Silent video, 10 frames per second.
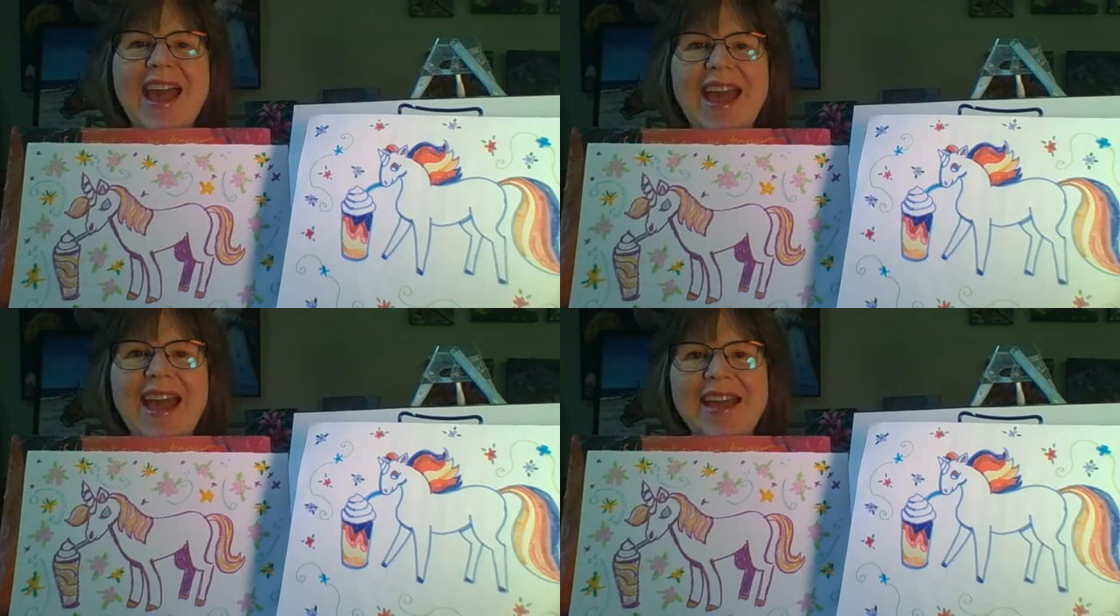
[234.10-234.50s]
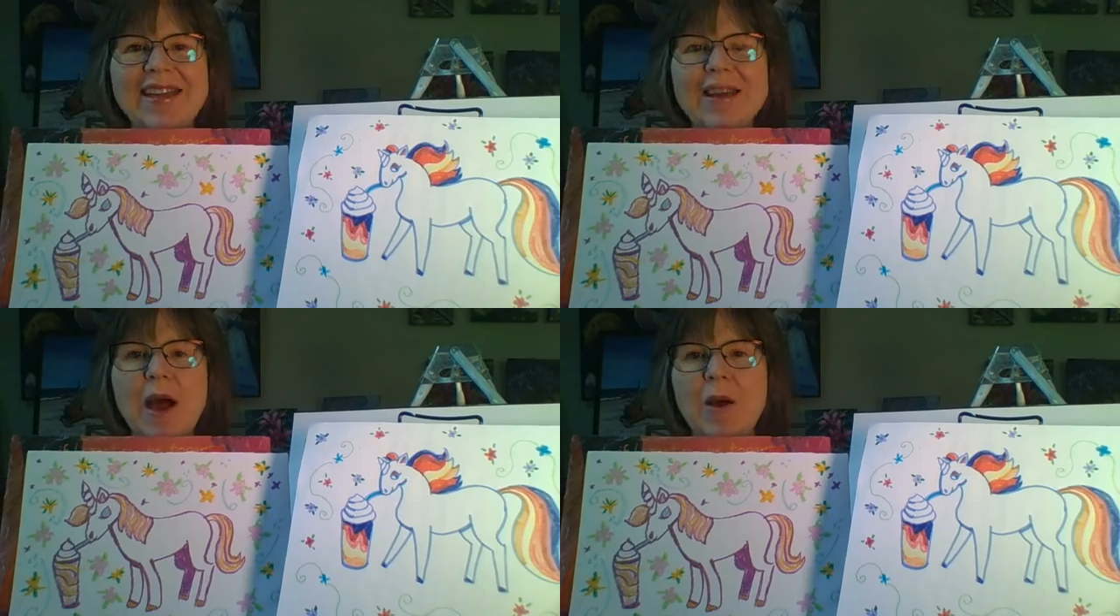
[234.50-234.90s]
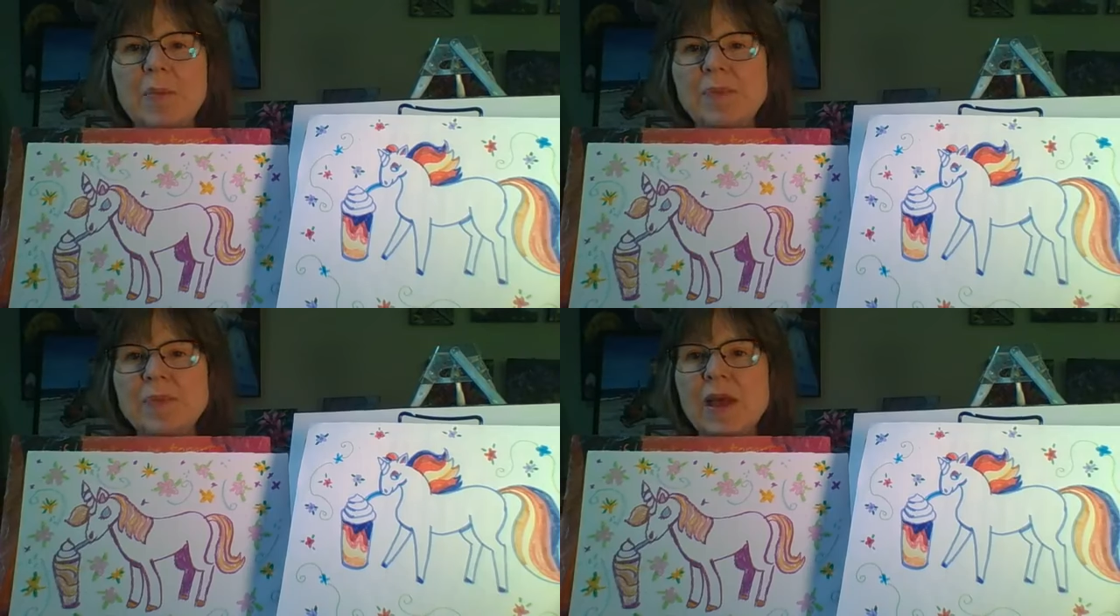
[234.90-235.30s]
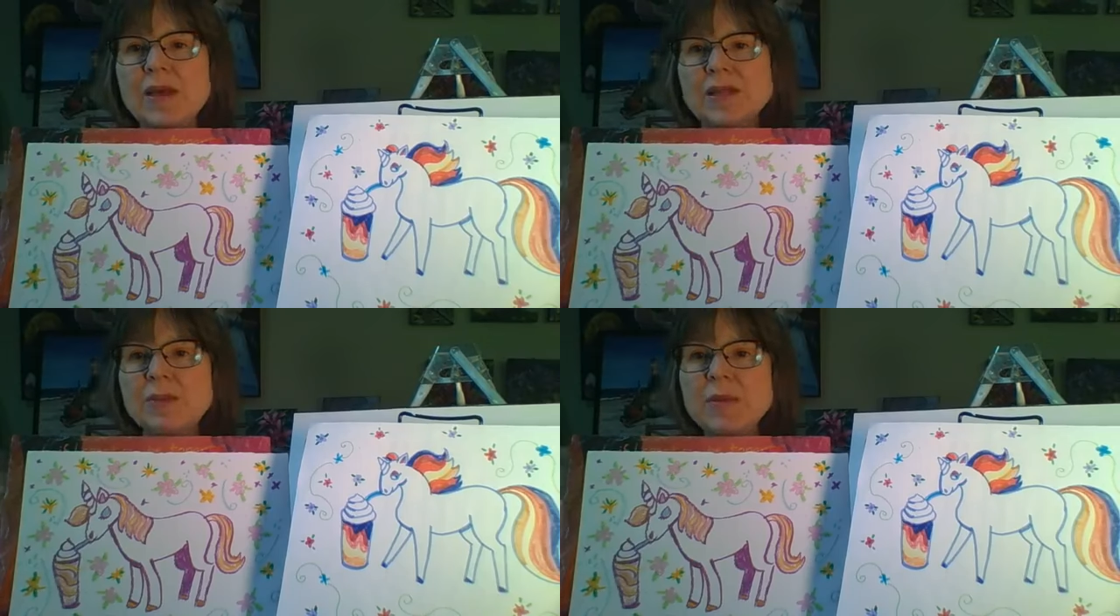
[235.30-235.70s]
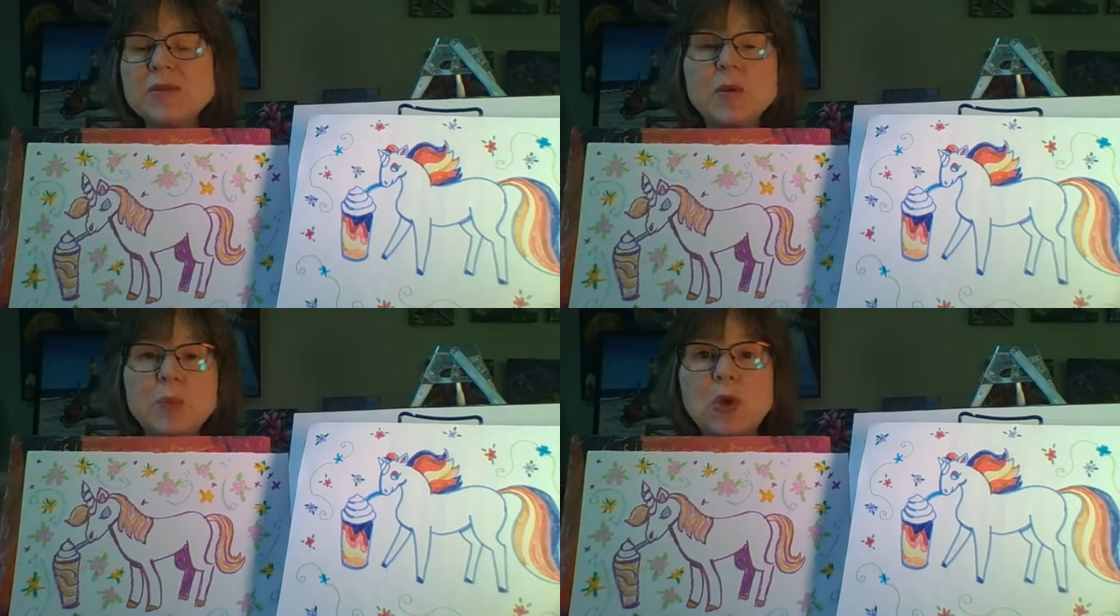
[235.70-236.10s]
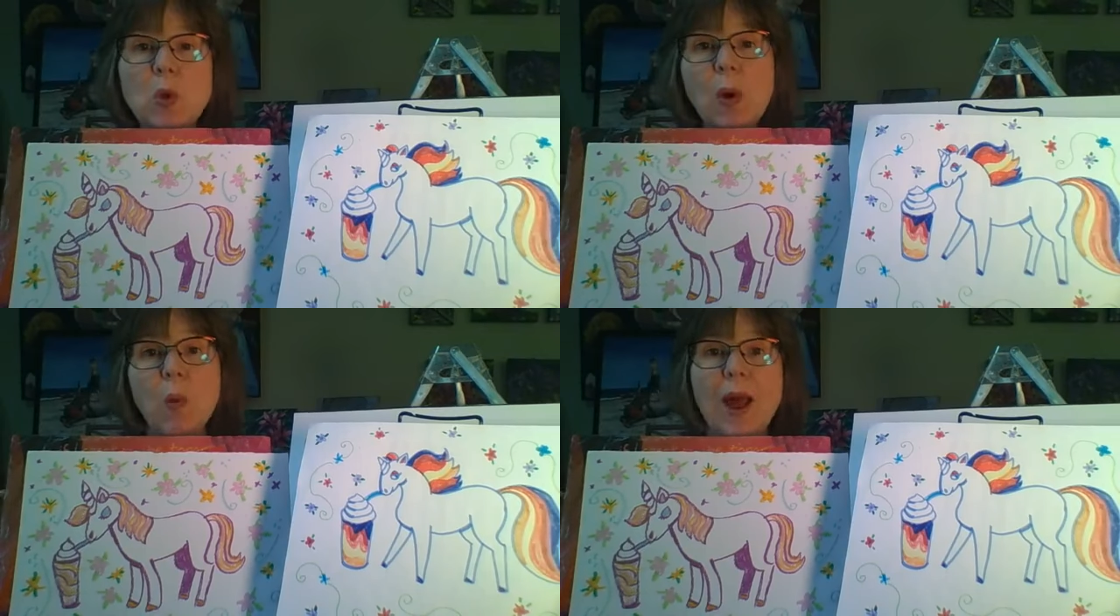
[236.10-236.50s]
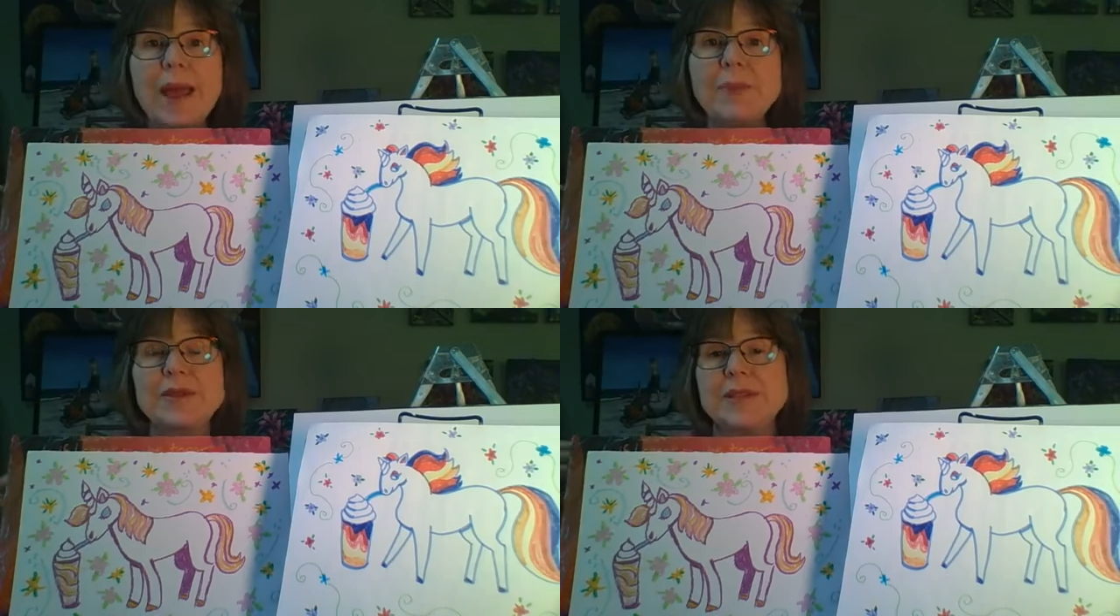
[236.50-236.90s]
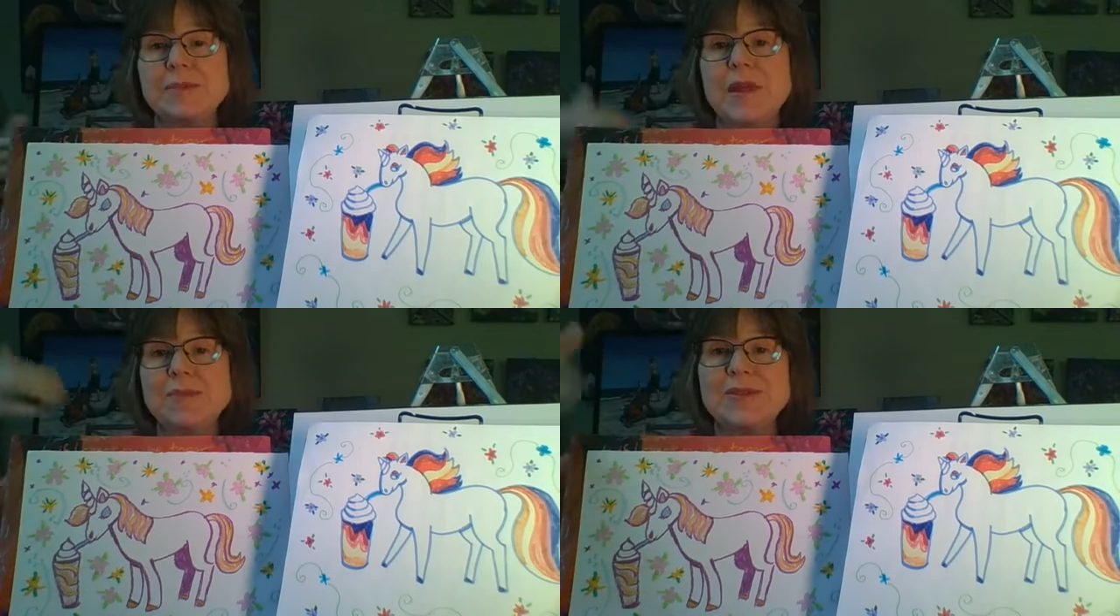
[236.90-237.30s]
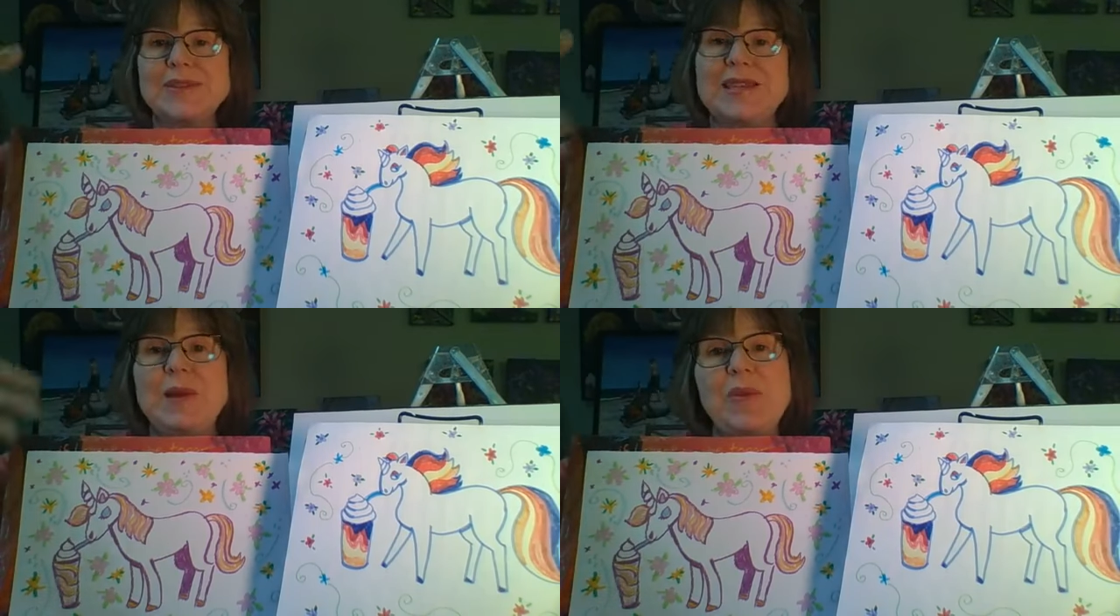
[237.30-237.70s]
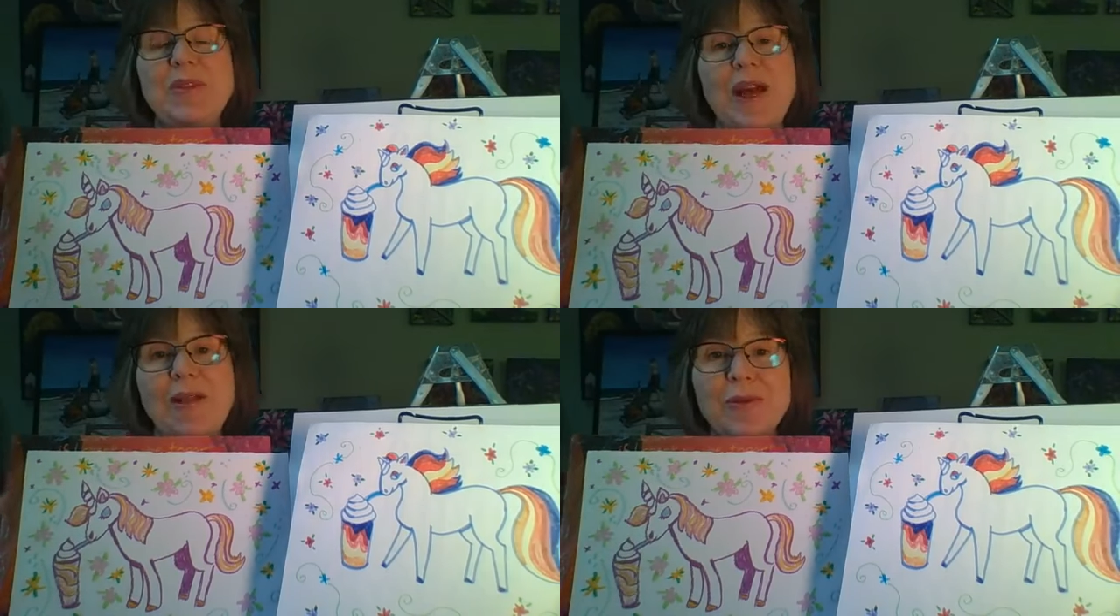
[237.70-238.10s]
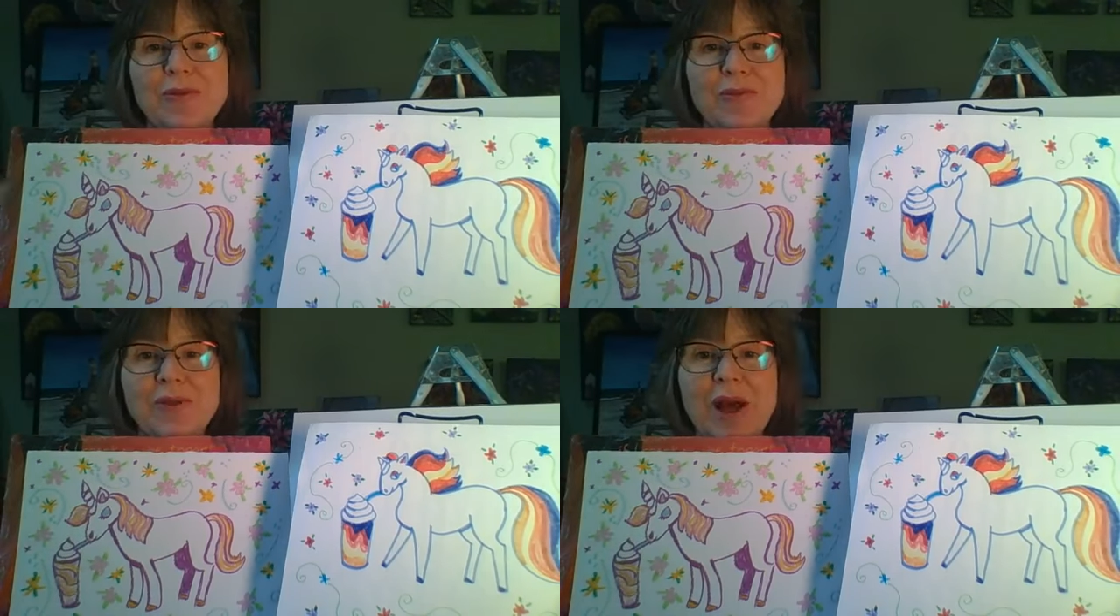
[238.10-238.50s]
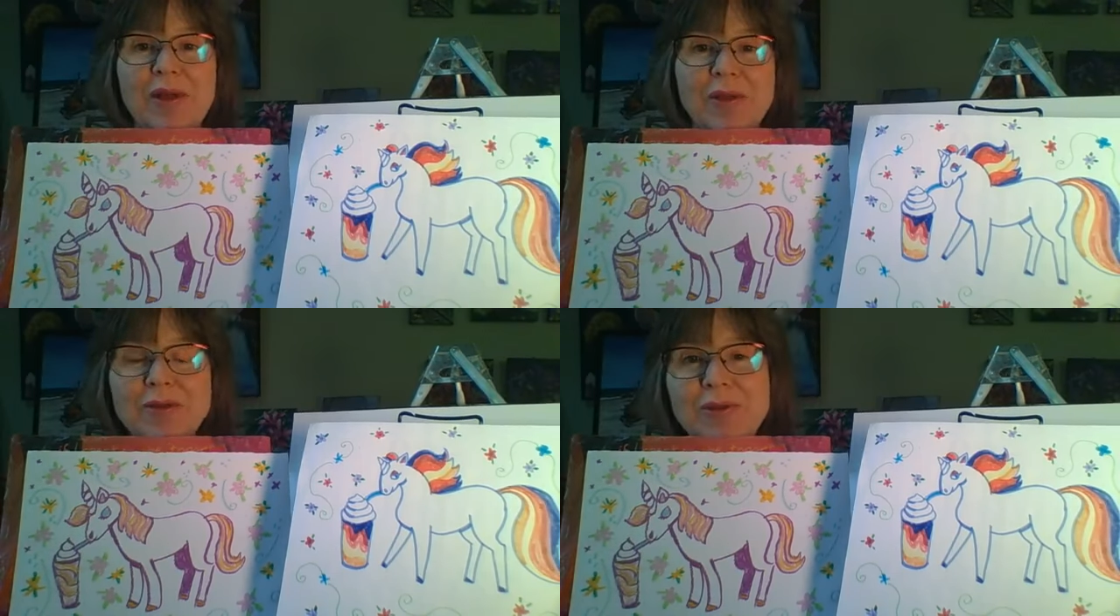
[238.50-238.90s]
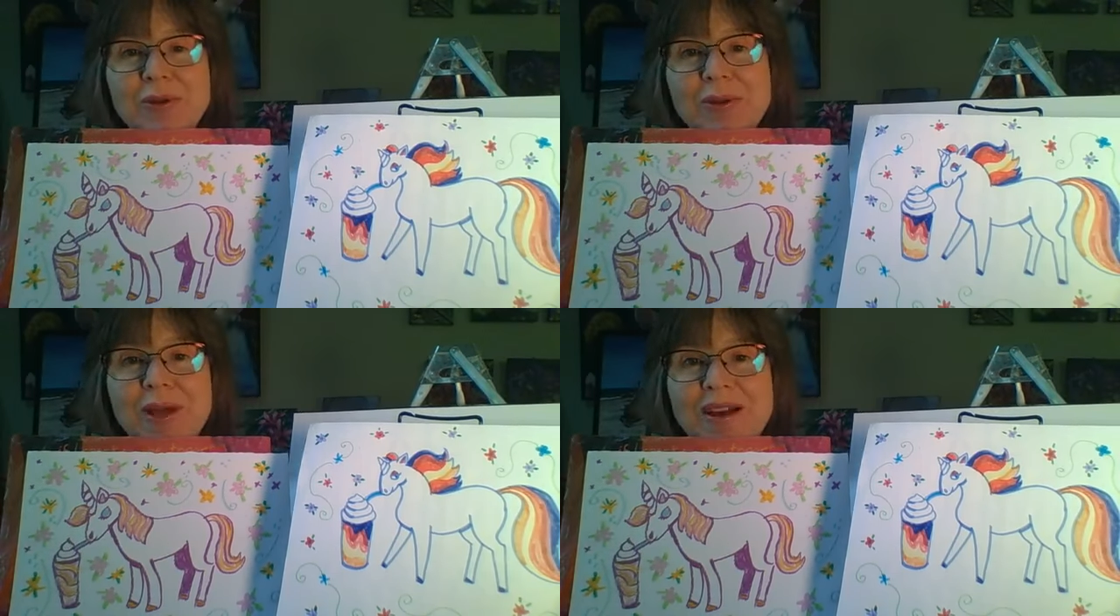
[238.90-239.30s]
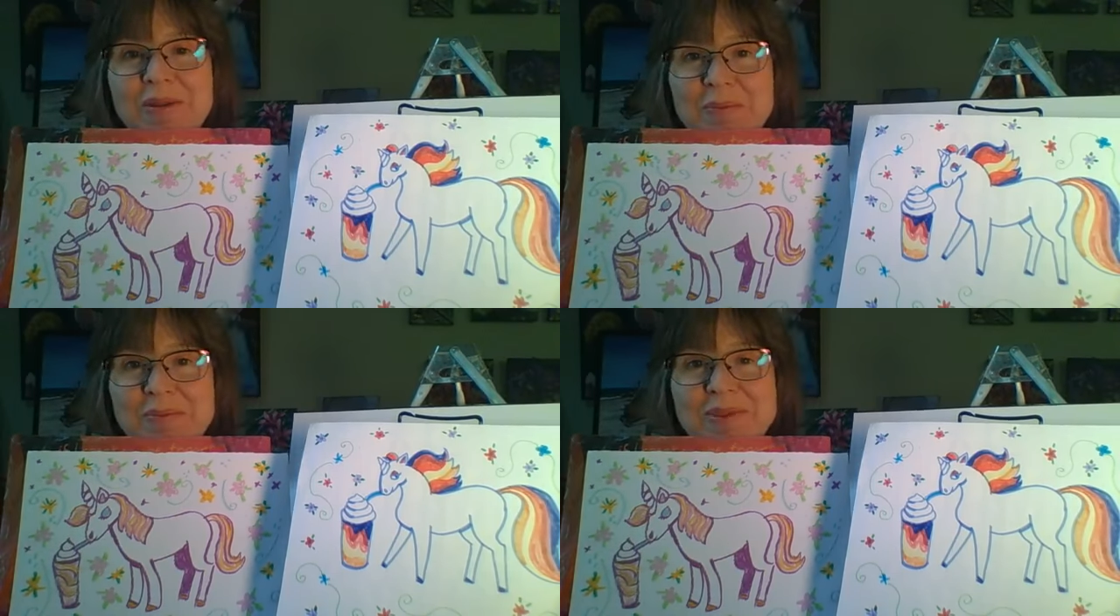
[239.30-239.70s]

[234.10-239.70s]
and um, sometimes they're pure white but sometimes you'll see them with color colorful um,